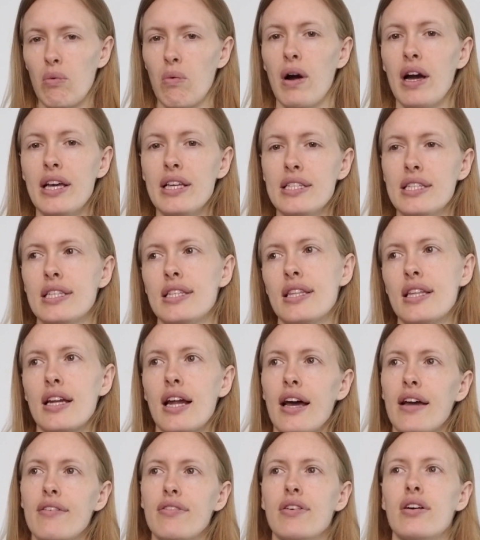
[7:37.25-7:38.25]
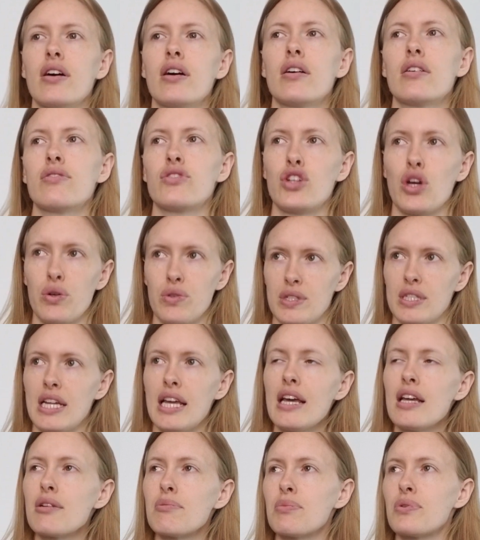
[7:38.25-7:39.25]
Why is it that I've chosen
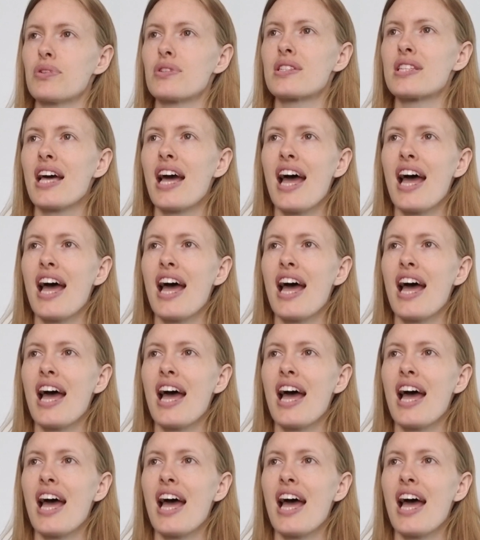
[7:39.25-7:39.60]
animals?